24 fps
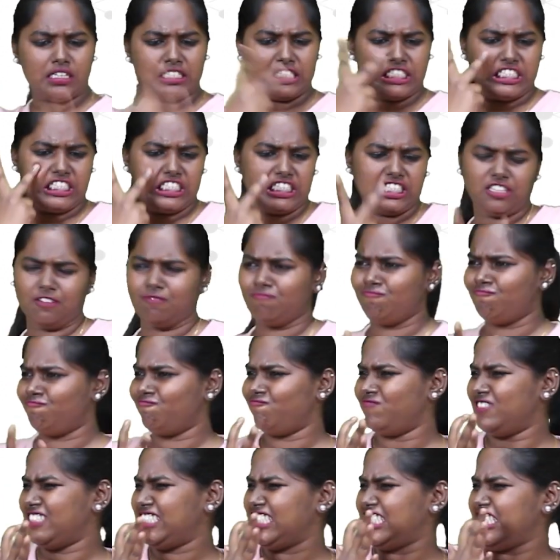The wrapper
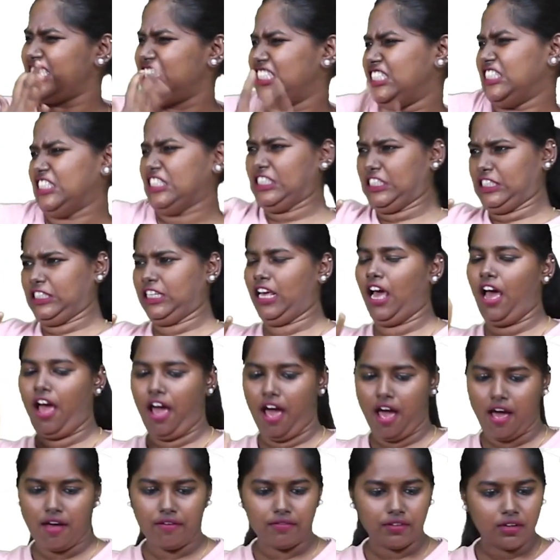is shiny
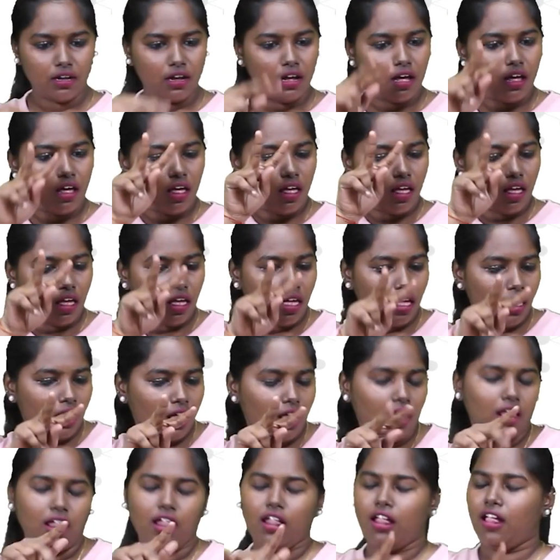and you look at the
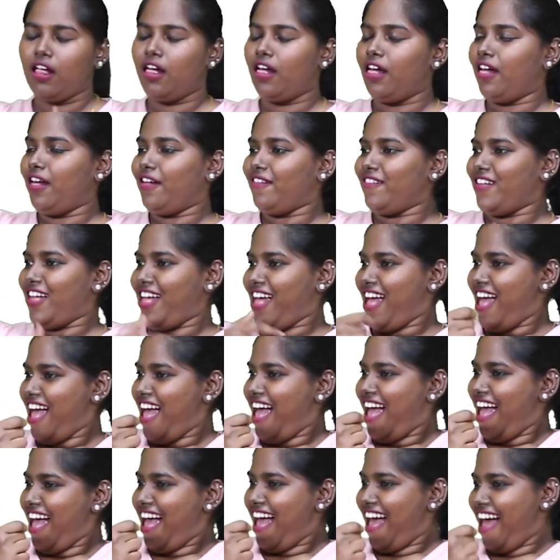chocolate and you
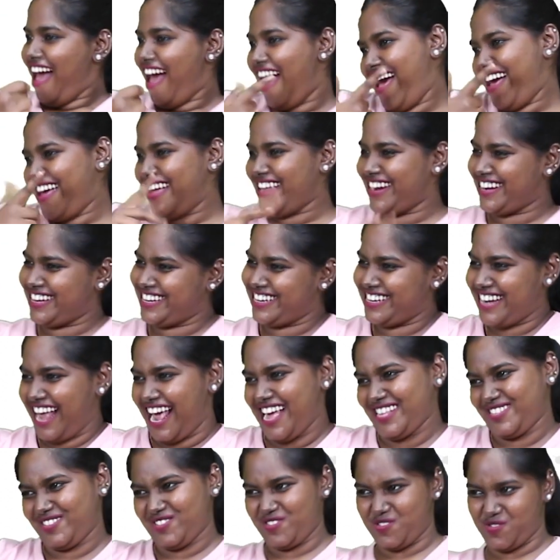already have a smile on
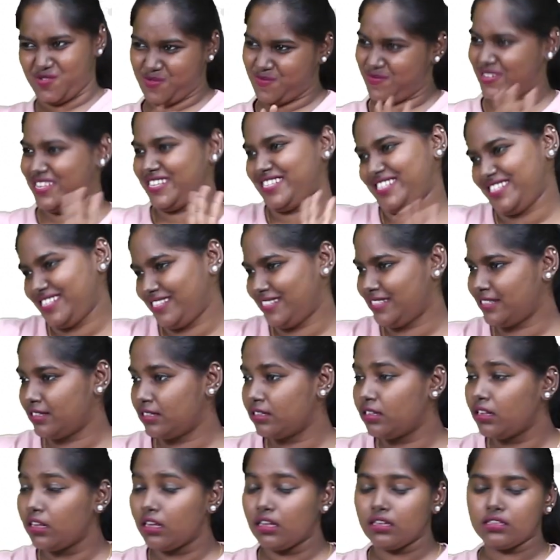your face.
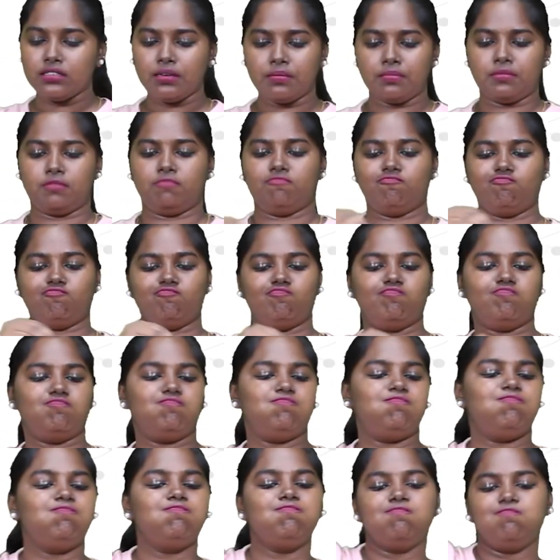You
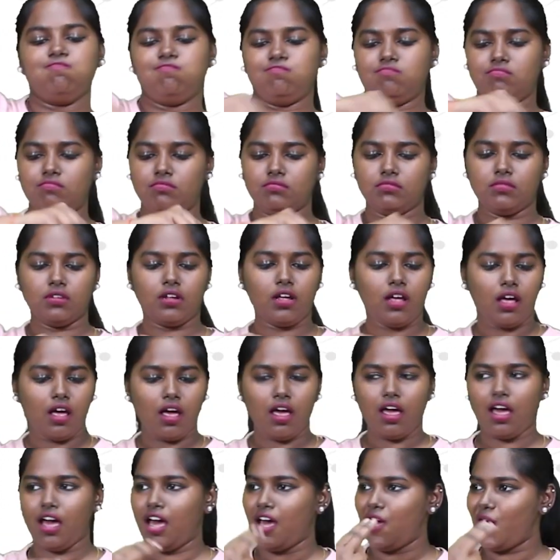unwrap and
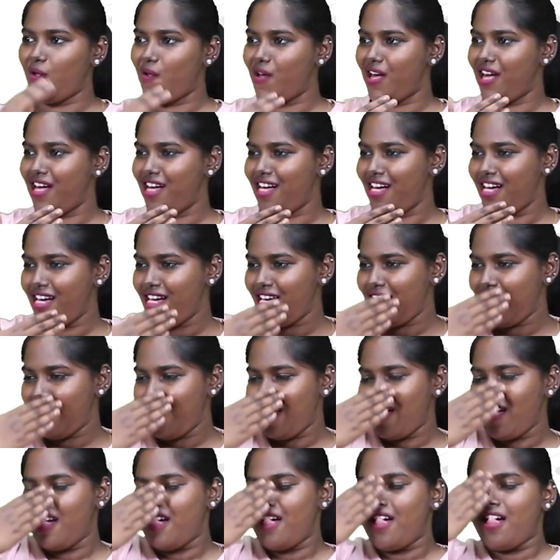the smell of the
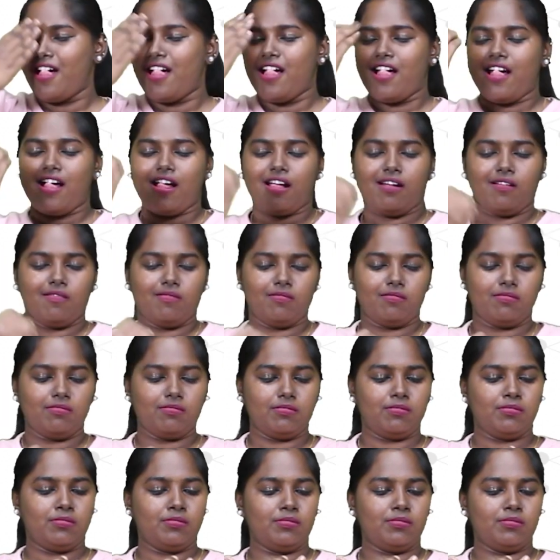chocolate comes in.